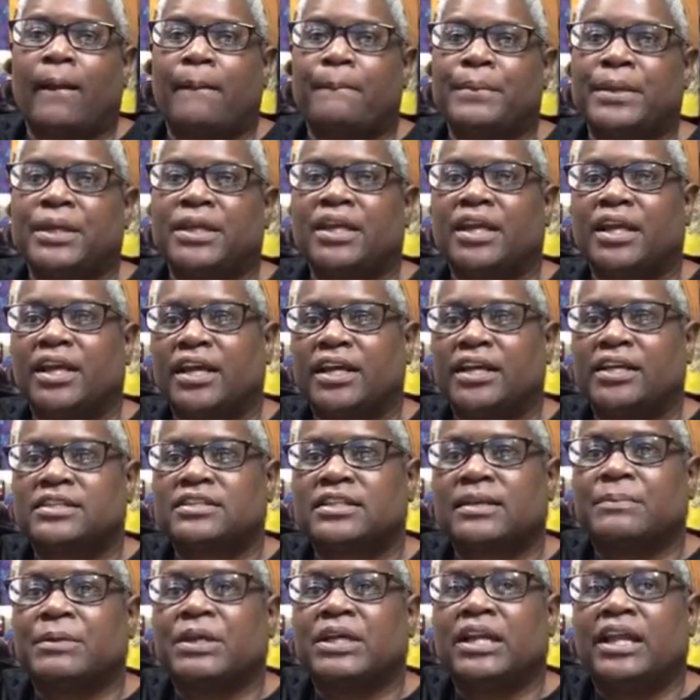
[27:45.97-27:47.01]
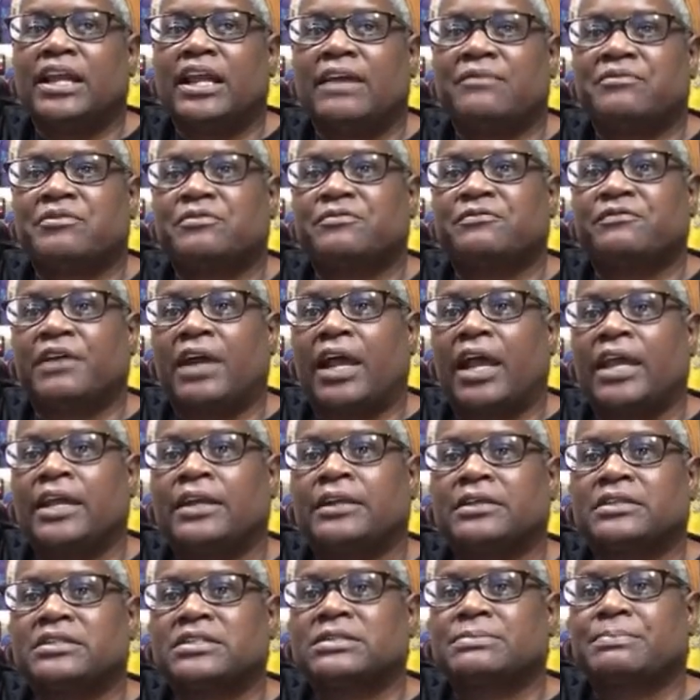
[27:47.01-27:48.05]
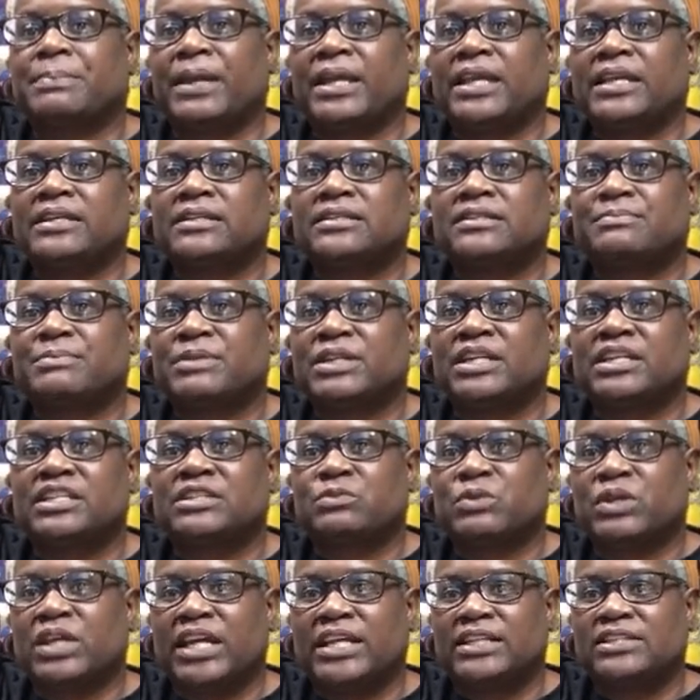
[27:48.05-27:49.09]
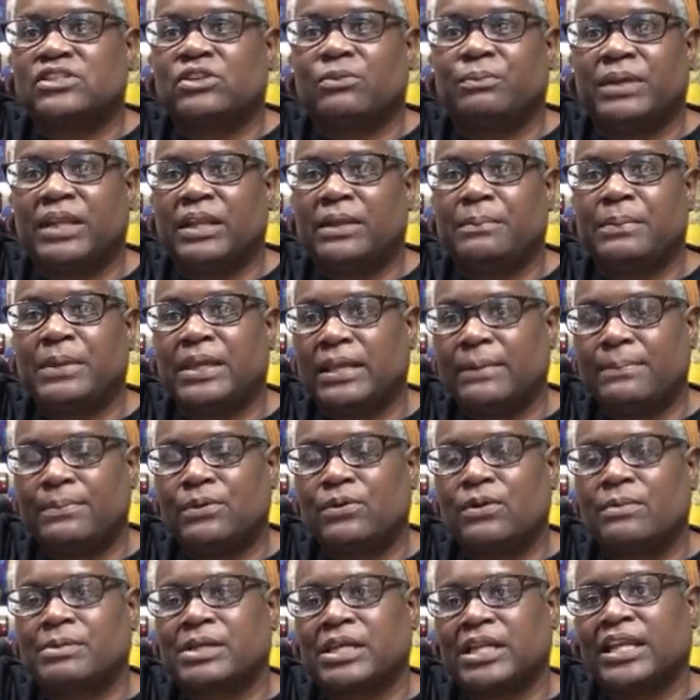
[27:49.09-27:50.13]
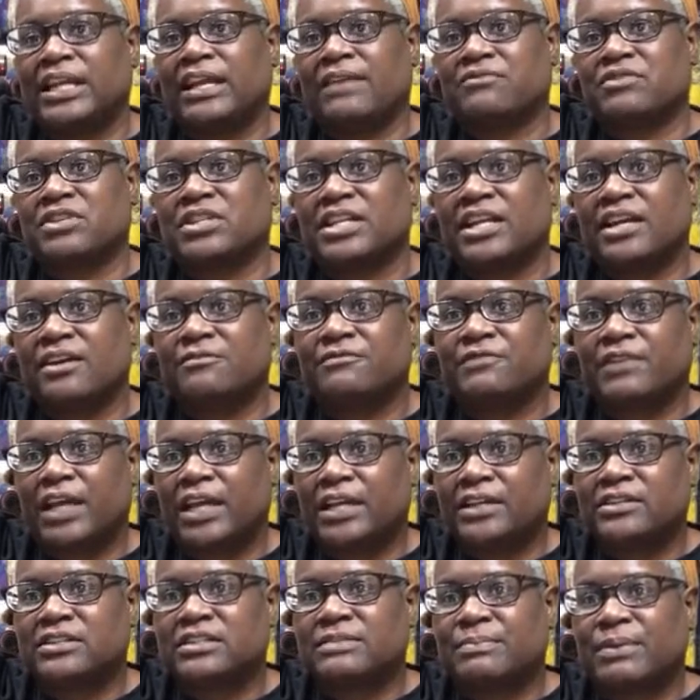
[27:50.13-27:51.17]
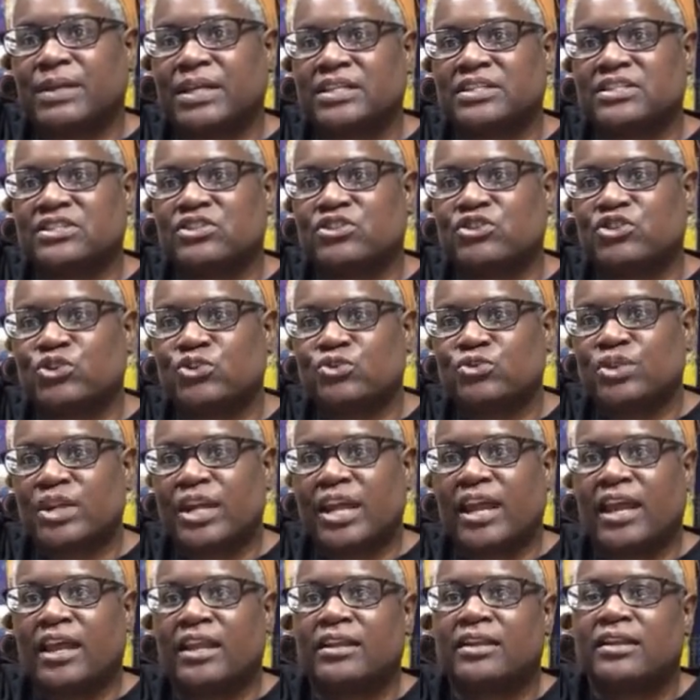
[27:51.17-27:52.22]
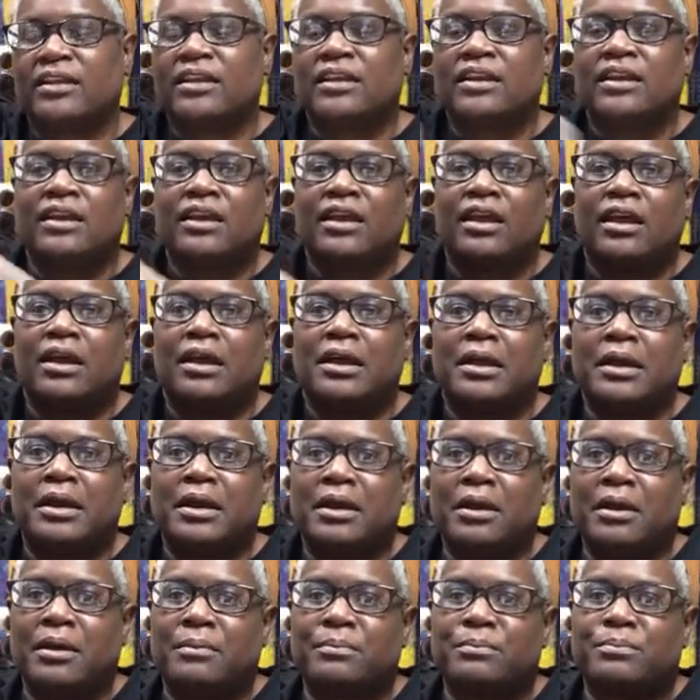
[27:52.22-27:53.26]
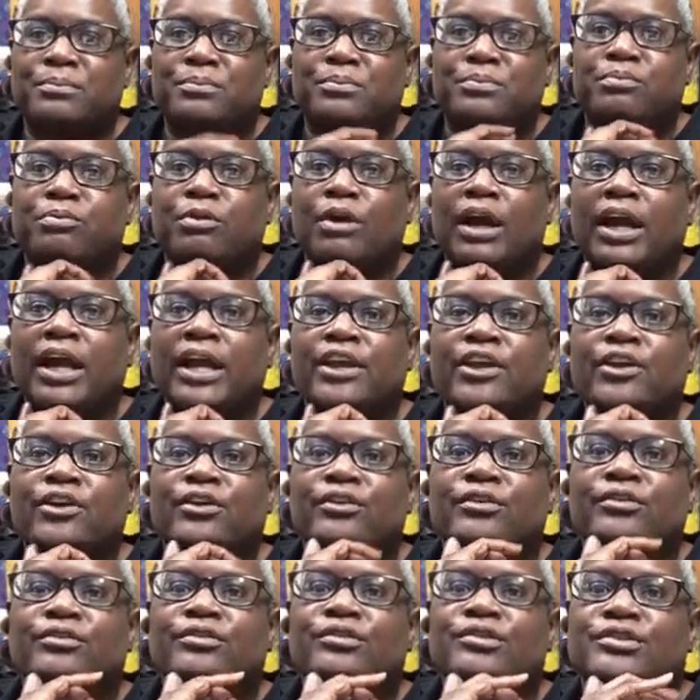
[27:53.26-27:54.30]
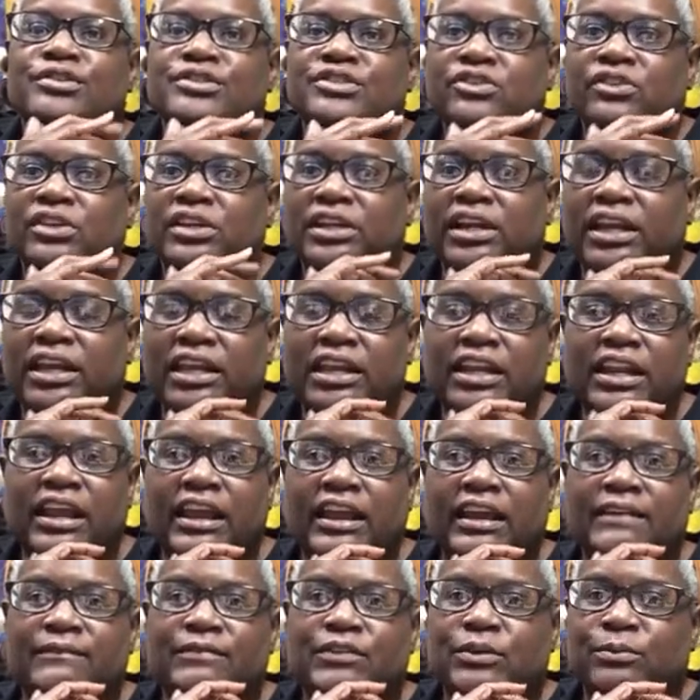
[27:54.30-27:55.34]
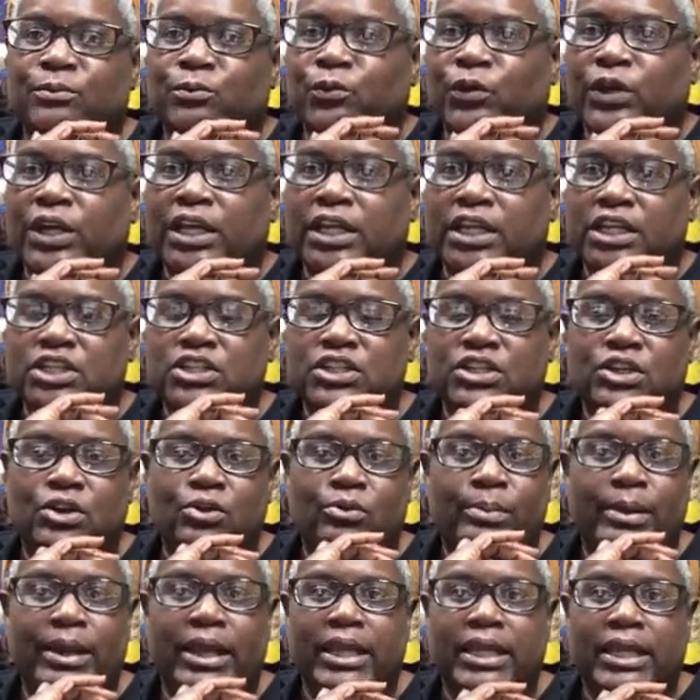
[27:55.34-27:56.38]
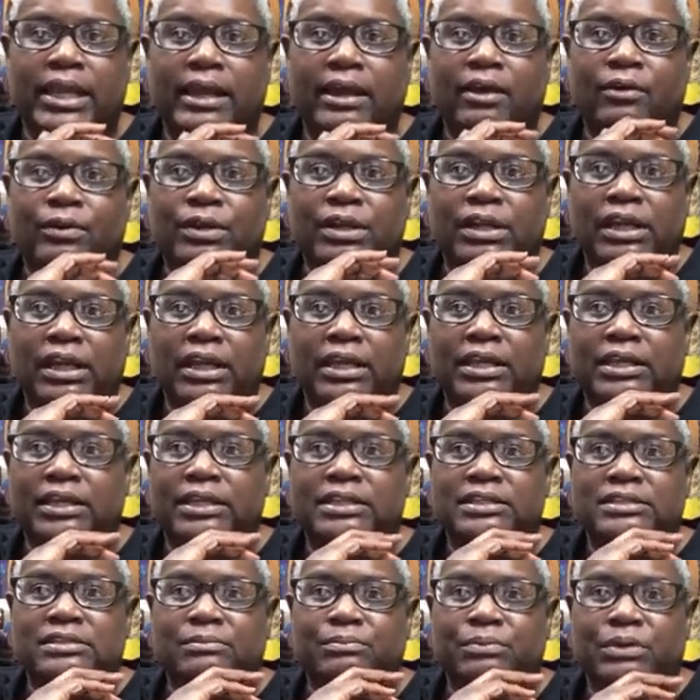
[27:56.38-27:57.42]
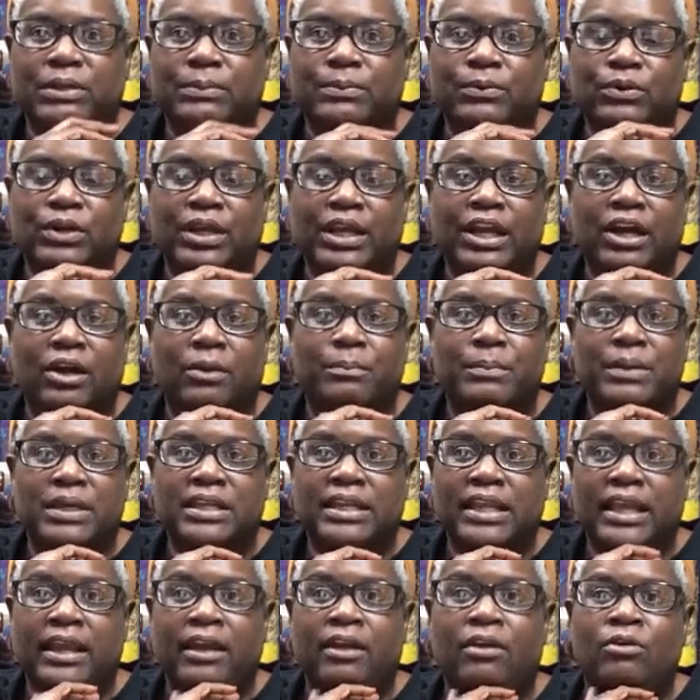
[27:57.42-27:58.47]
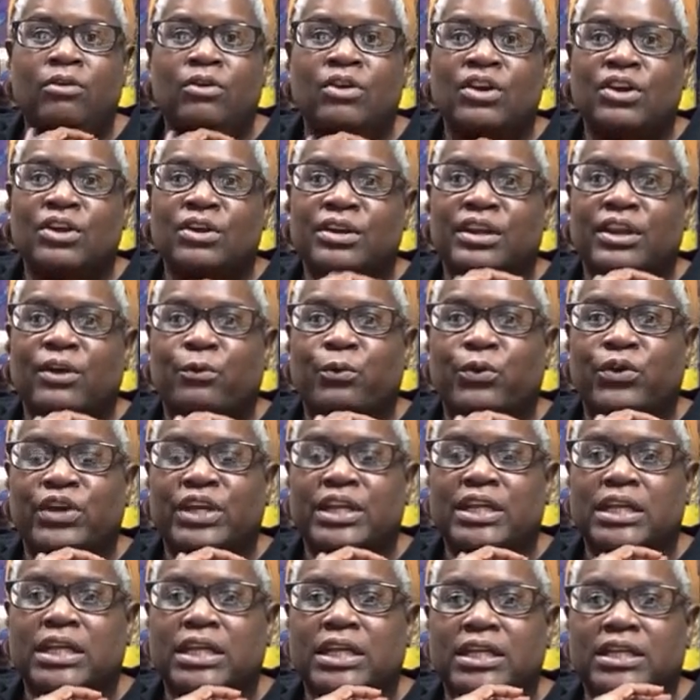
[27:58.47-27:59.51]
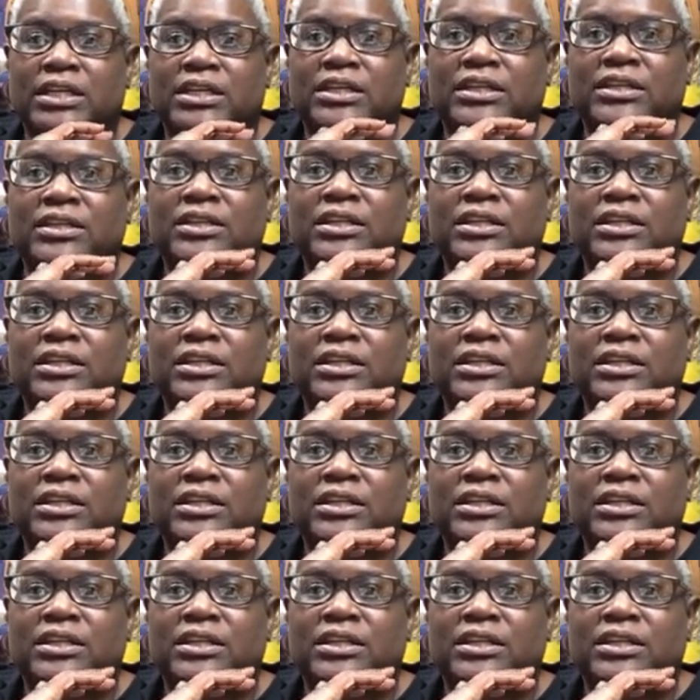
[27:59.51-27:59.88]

because I'm going to have to find a space because we got so many people. I'm going to have to now find a space to do that um, prior so that I can have them ready to go back out and I can get some people to help me. Now that we're in a